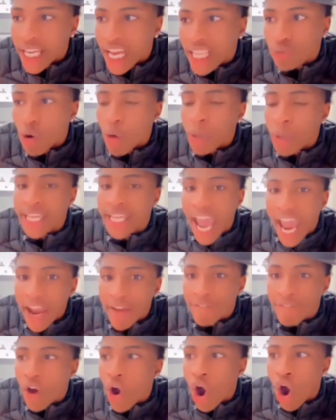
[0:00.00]
That's what we
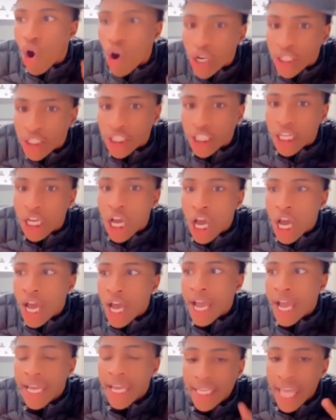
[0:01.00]
came for, orgy.
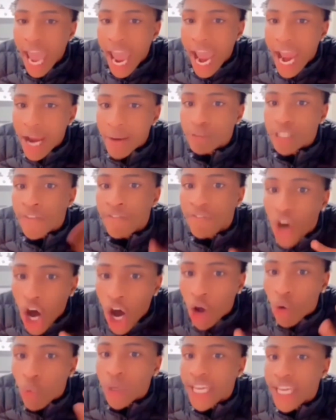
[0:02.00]
He came to
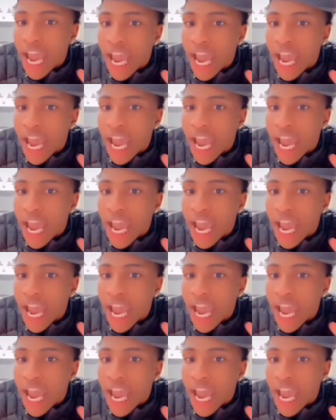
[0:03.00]
fuck.